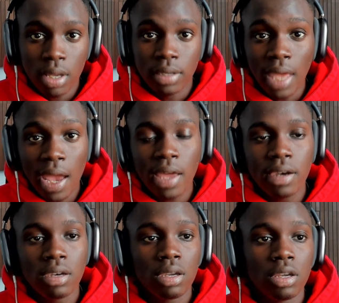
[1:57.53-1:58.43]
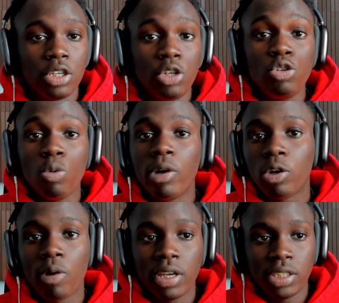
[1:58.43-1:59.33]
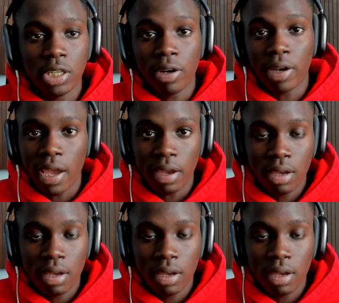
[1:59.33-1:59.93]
then you want to go ahead and see, okay,